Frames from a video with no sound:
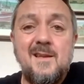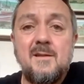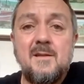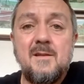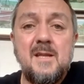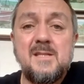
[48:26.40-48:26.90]

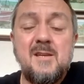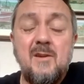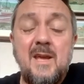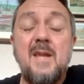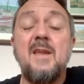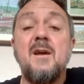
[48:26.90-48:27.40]

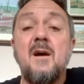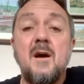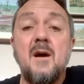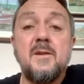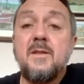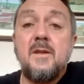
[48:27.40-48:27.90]
necessarily any
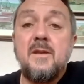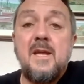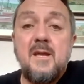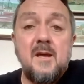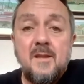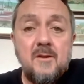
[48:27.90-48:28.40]
harder than
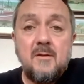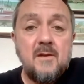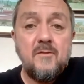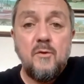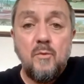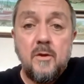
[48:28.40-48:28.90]
any other
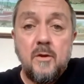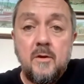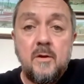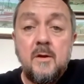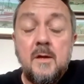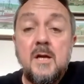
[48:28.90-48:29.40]
if you want to
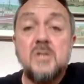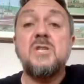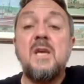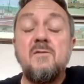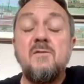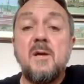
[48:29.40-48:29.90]

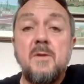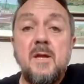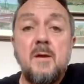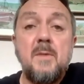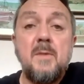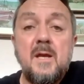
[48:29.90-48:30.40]
achieve something
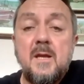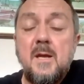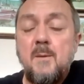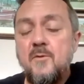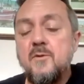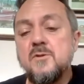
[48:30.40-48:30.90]
and make a
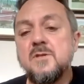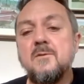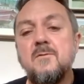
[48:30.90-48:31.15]
name for yourself.